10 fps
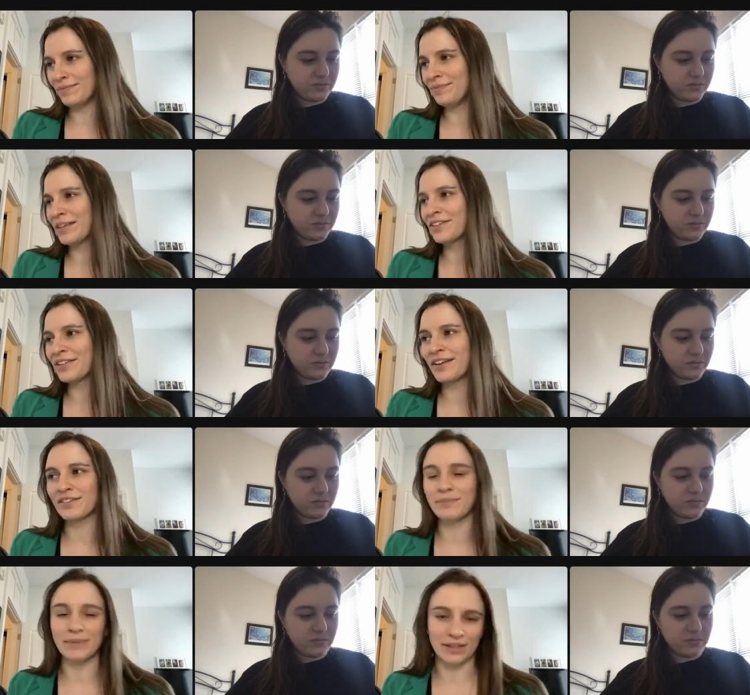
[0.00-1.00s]
Speaker 1: here's
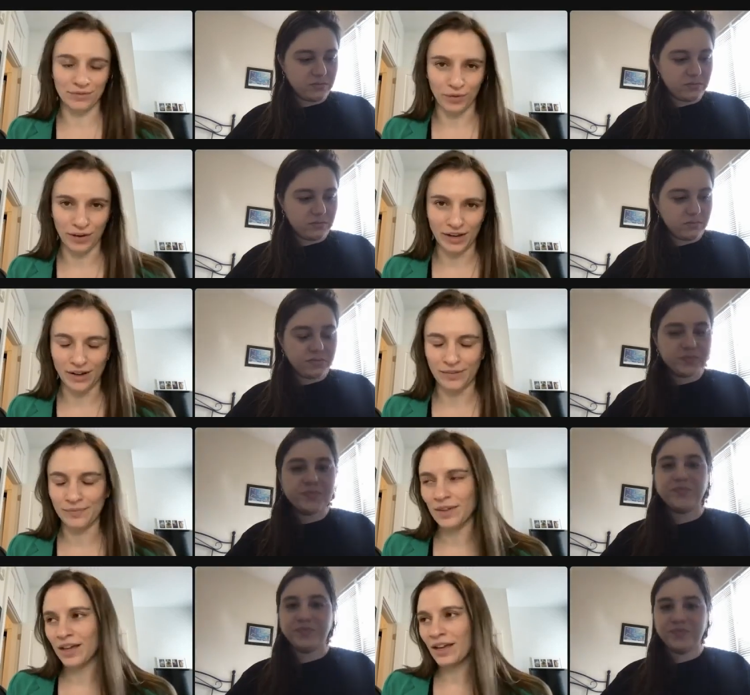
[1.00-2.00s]
another myth for you.
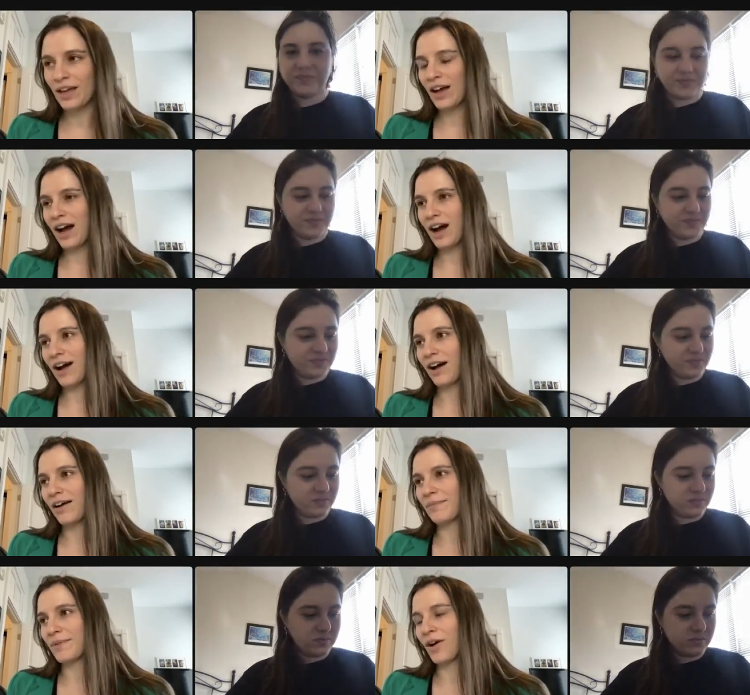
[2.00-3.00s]
Mm.
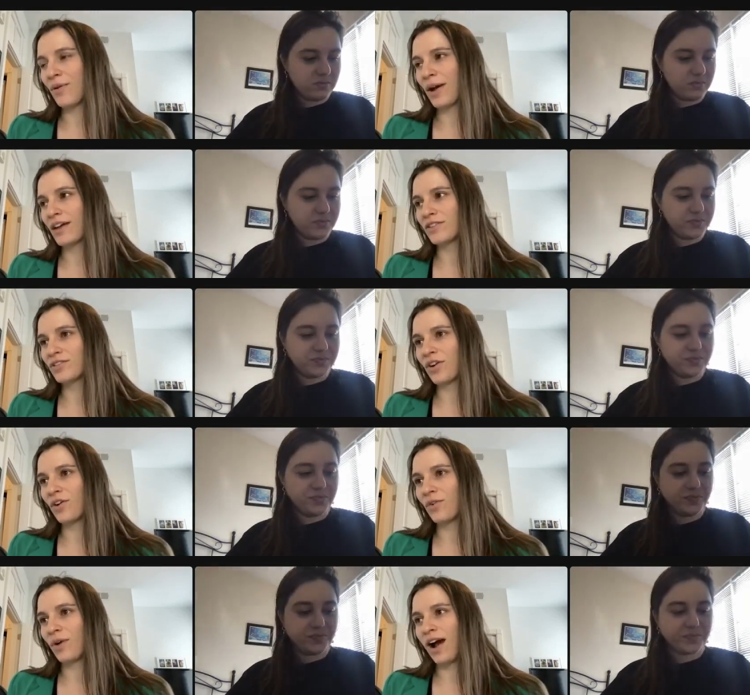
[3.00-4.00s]
Um, okay.
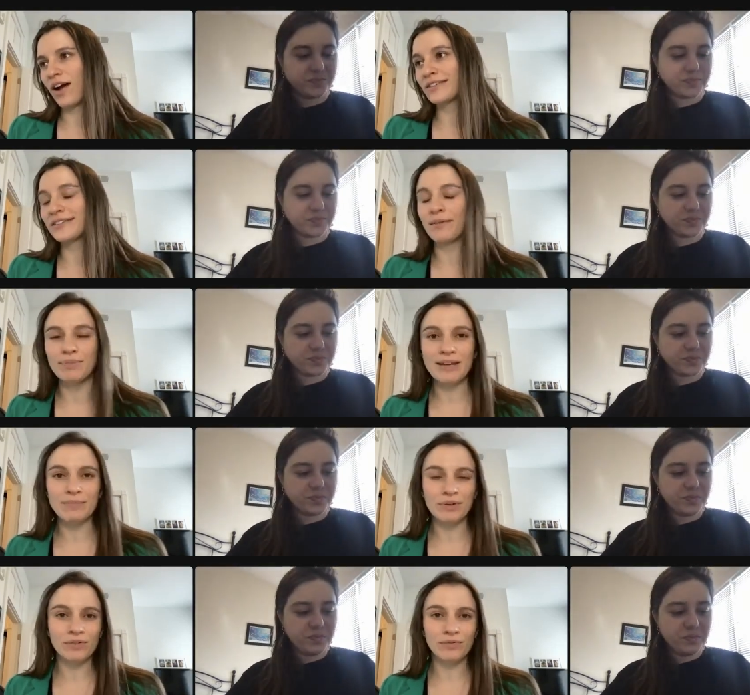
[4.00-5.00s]
So, some
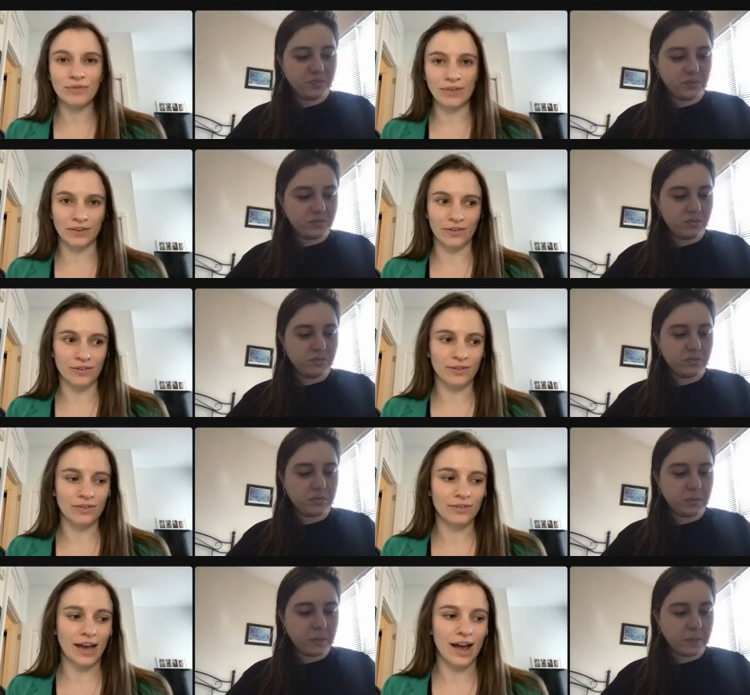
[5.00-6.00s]
people feel
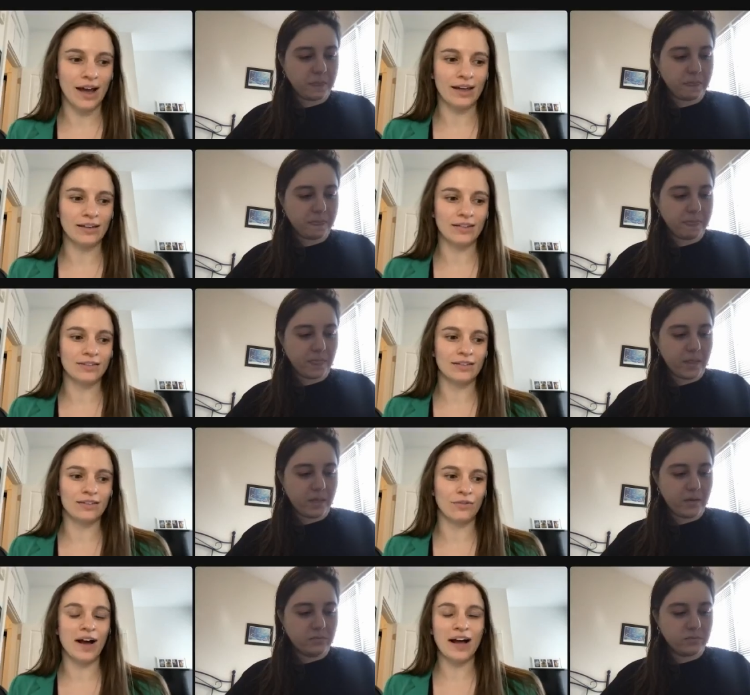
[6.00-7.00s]
that the
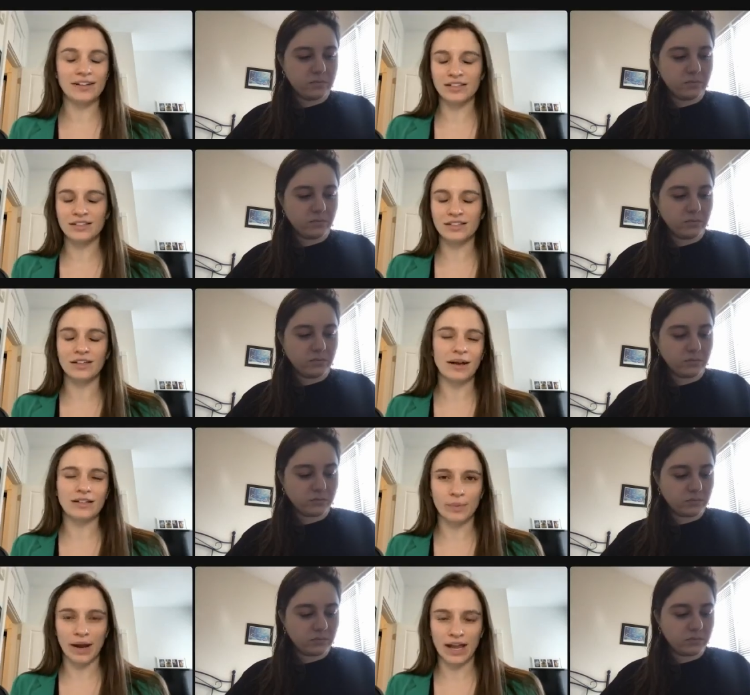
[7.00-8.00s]
fastest and
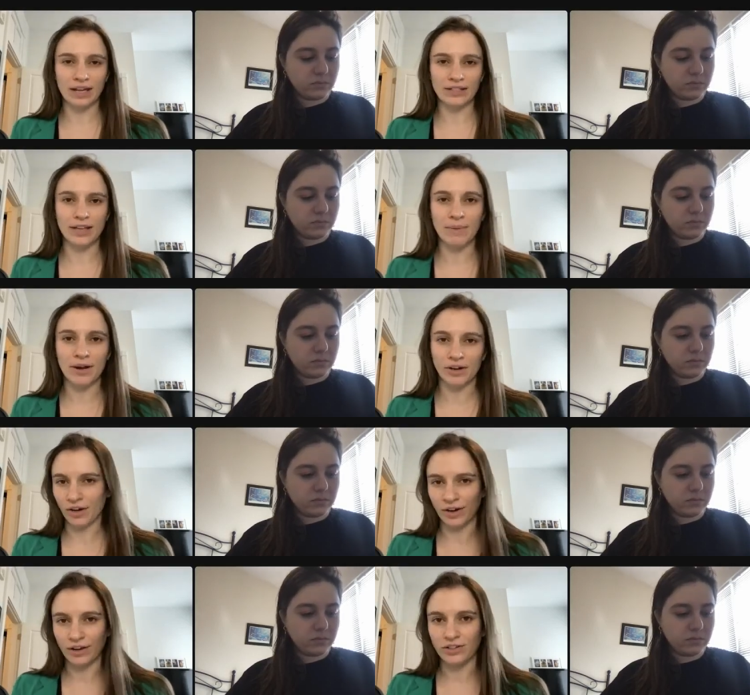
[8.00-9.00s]
best way to get better at
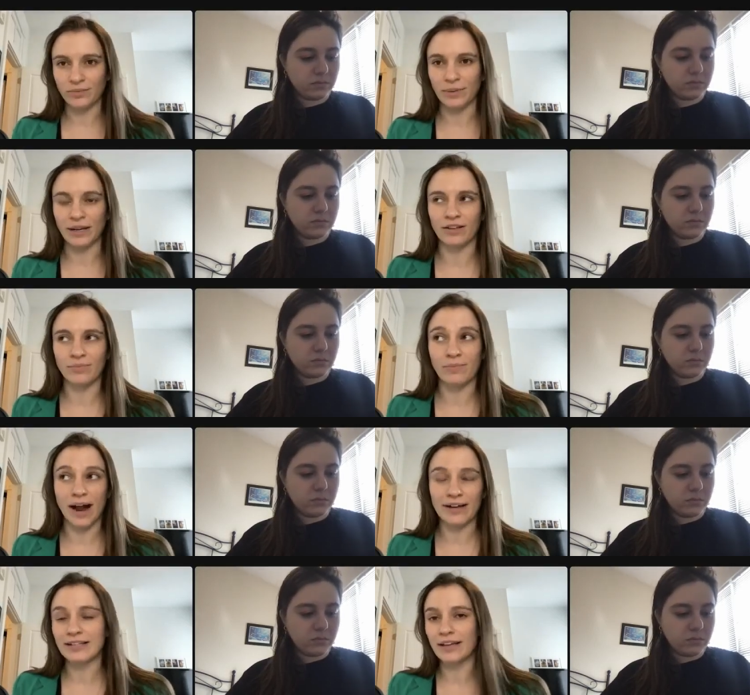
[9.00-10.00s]
your instrument is
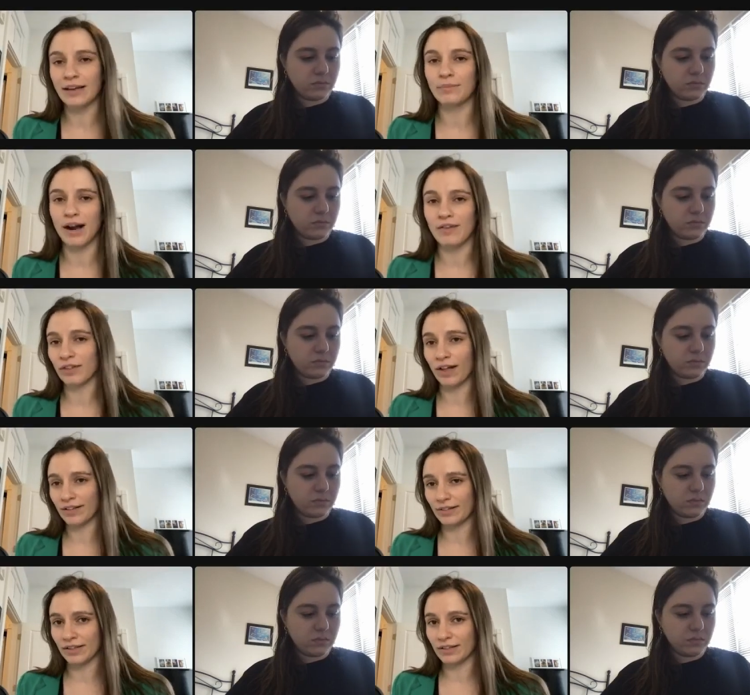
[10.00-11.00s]
by taking private
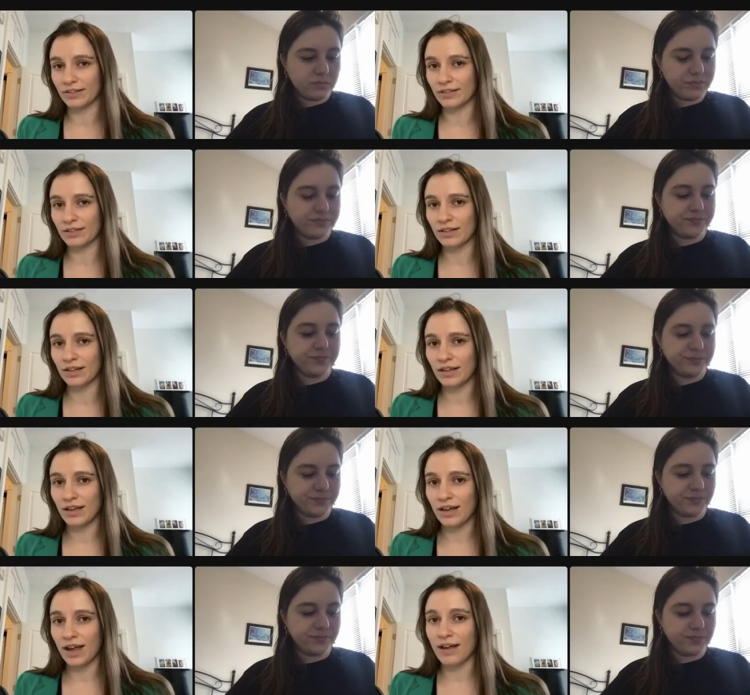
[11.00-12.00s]
lessons.
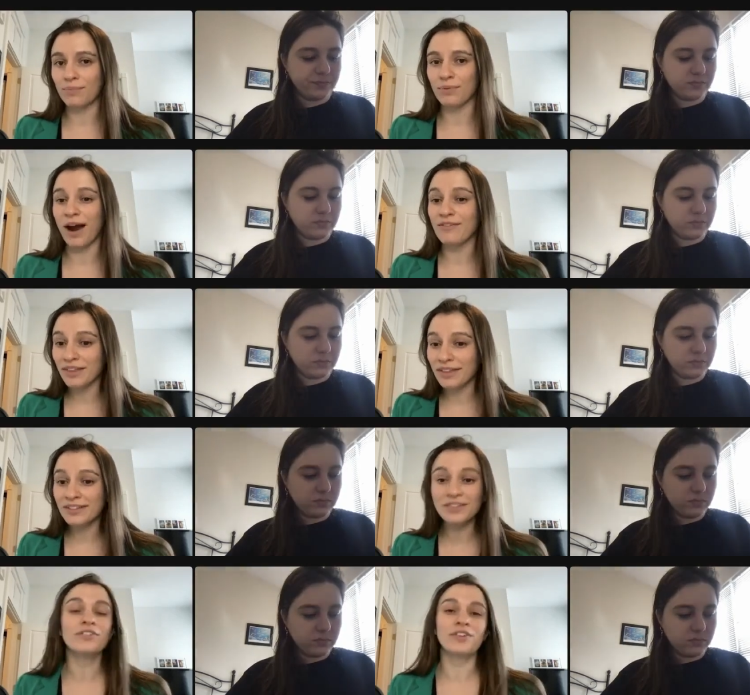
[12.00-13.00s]
Mm. And private
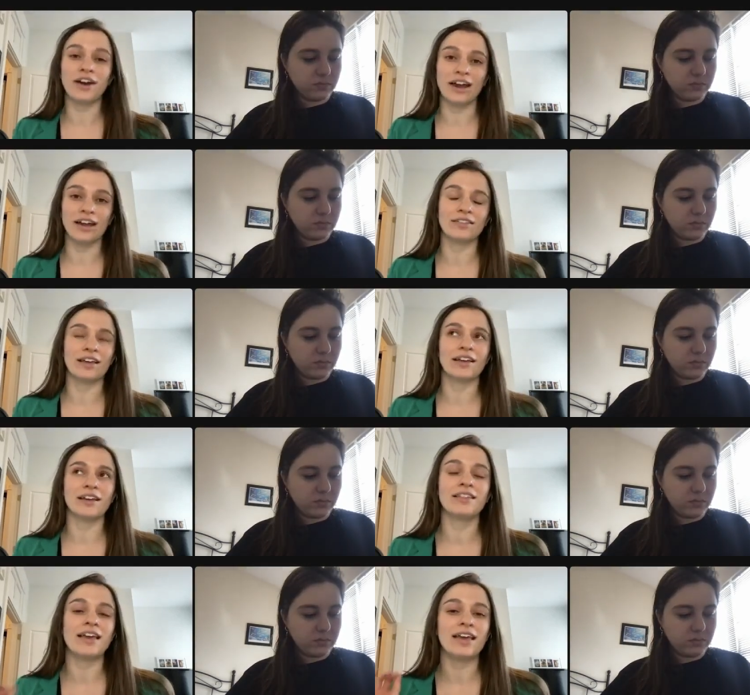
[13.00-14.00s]
lessons are great. Like
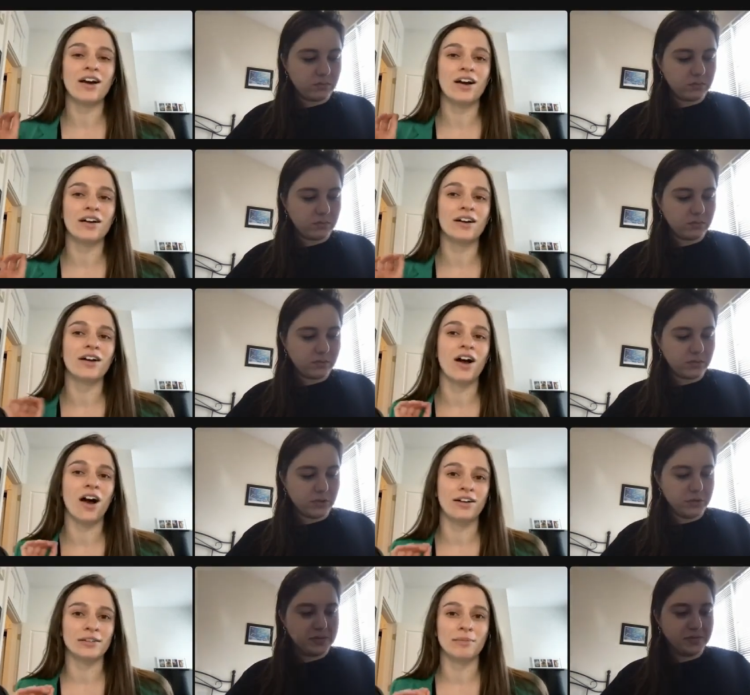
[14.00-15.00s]
they are Oops.
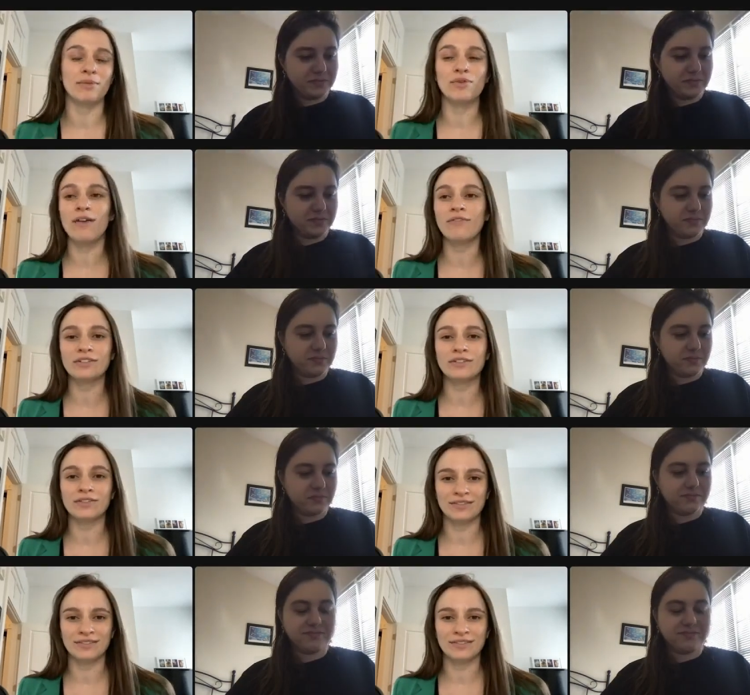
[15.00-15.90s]
awesome. If you have a